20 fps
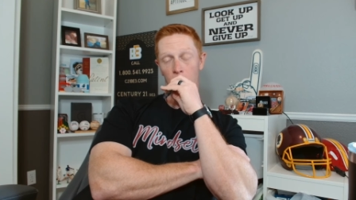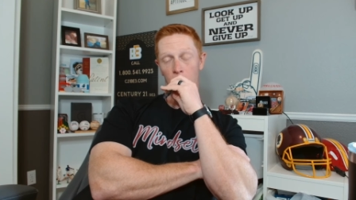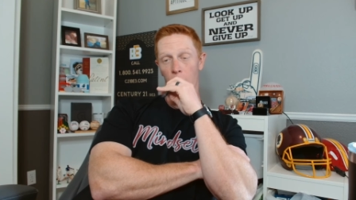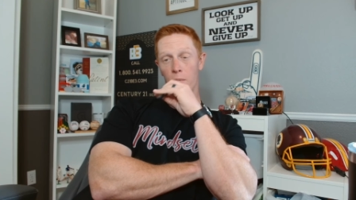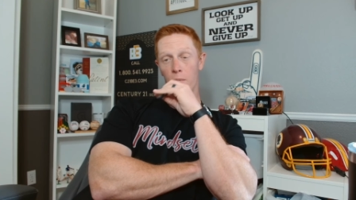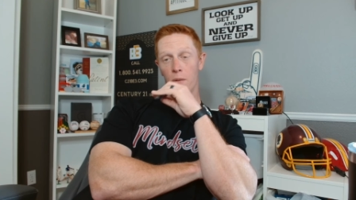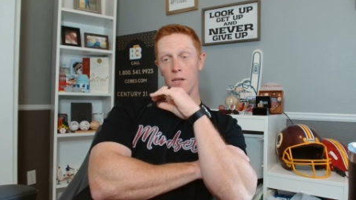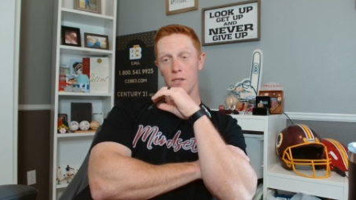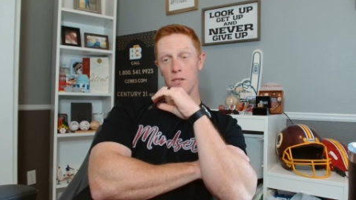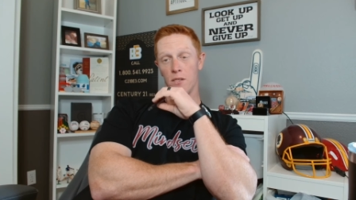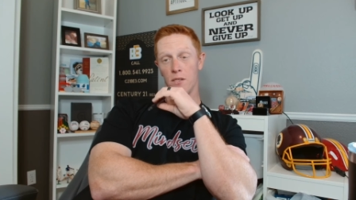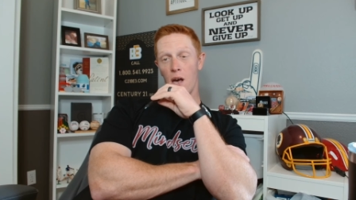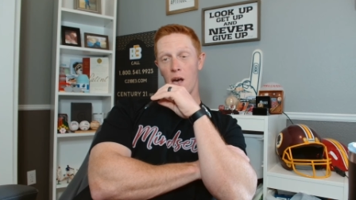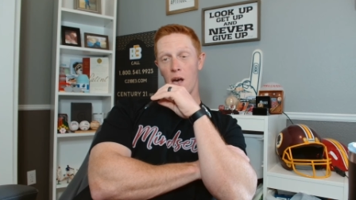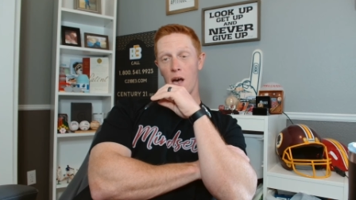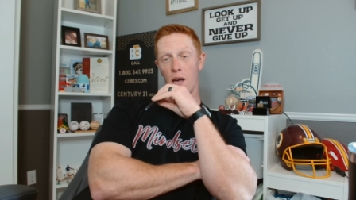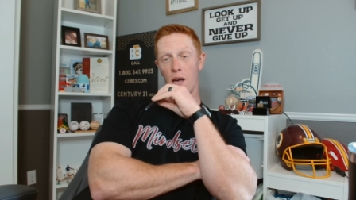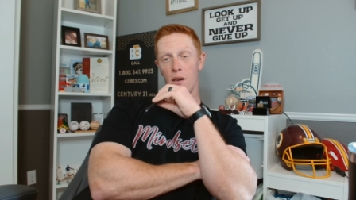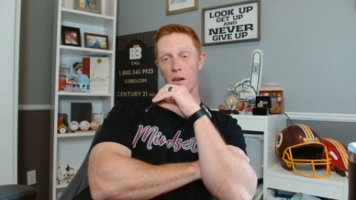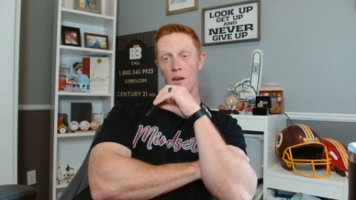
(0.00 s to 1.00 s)
I mean, it's
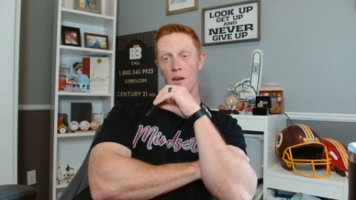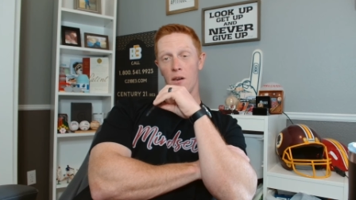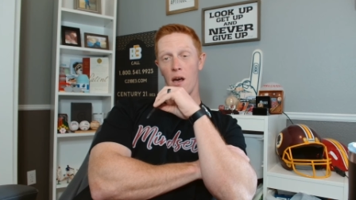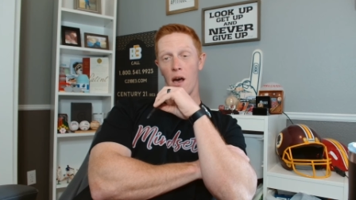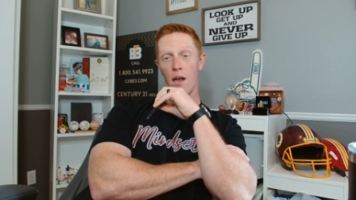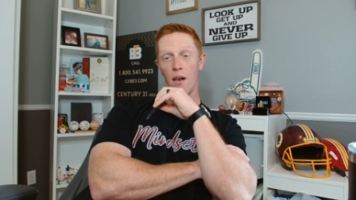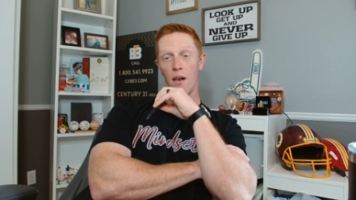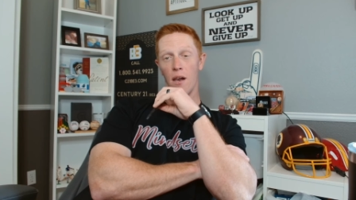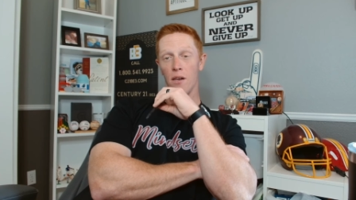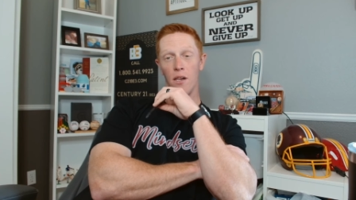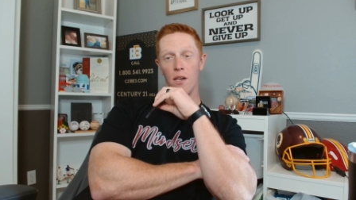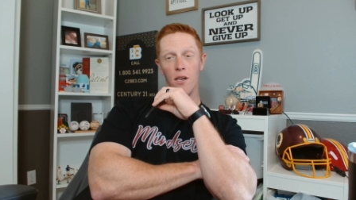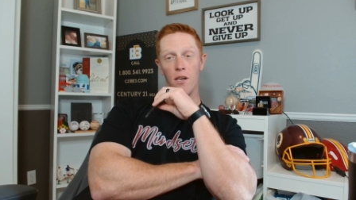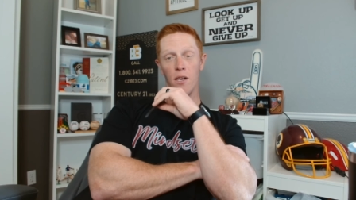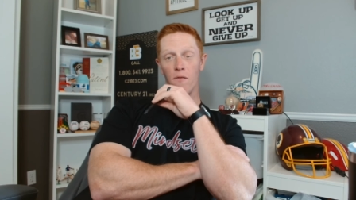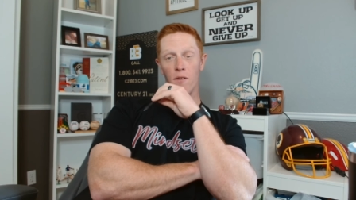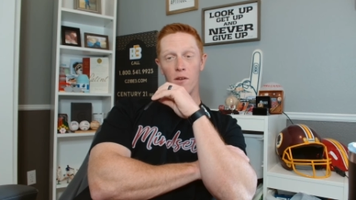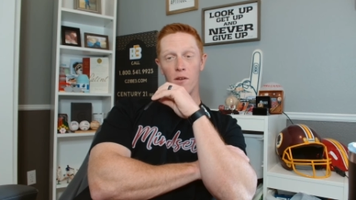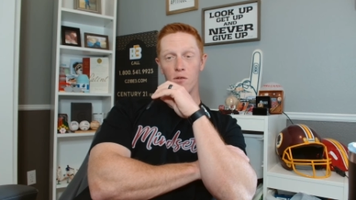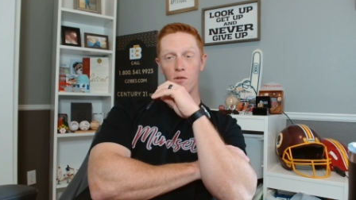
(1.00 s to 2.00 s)
not not at an
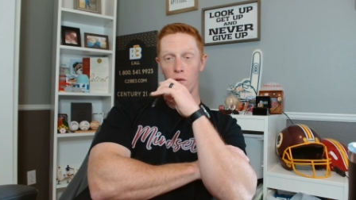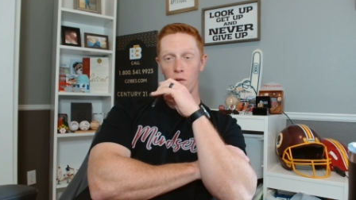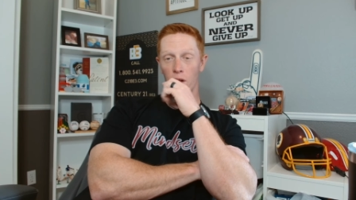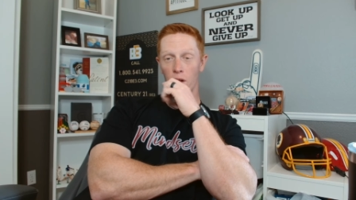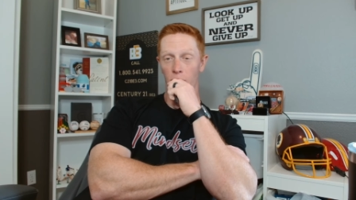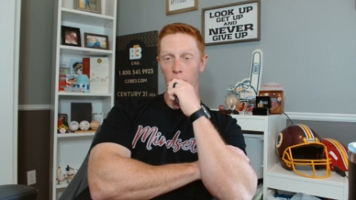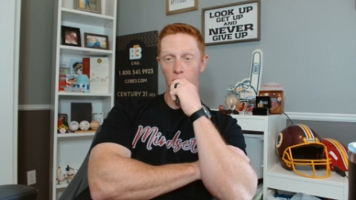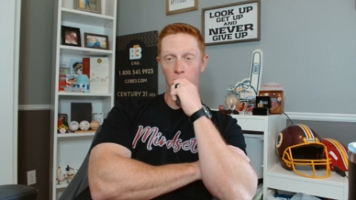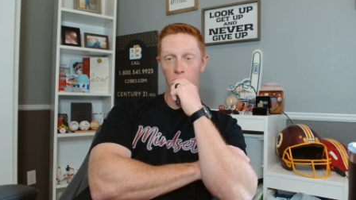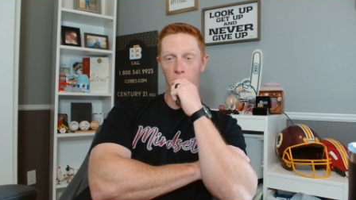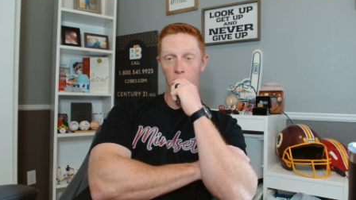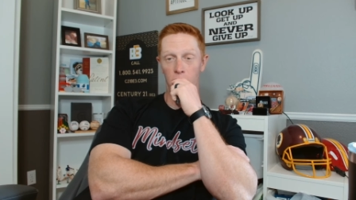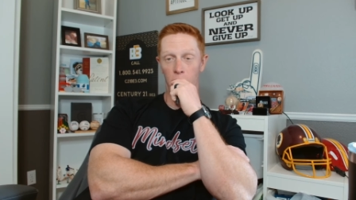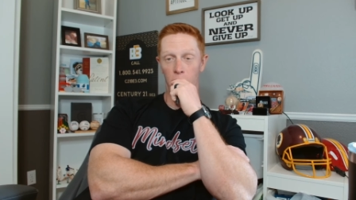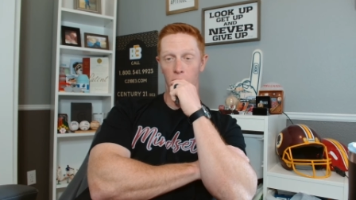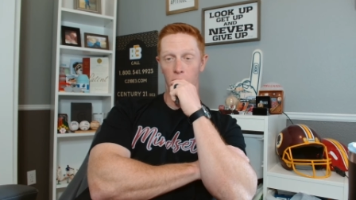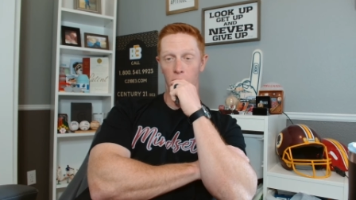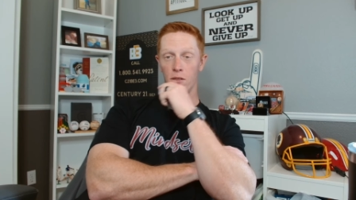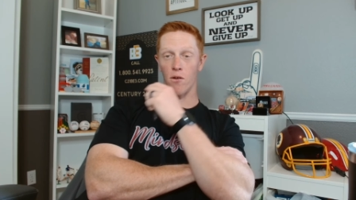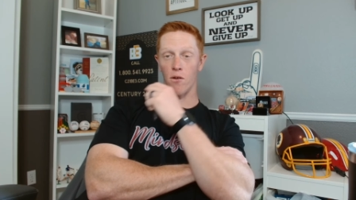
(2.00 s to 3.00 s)
individual level, right?